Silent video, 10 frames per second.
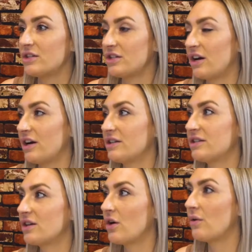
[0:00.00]
Sure.
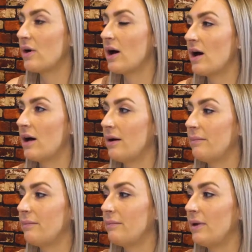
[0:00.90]
So,
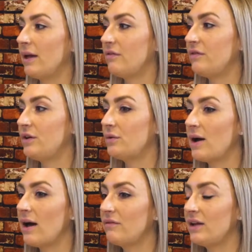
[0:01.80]
um, if you
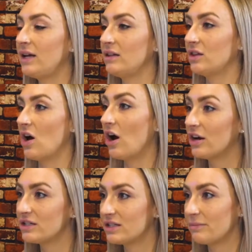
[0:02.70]
have any large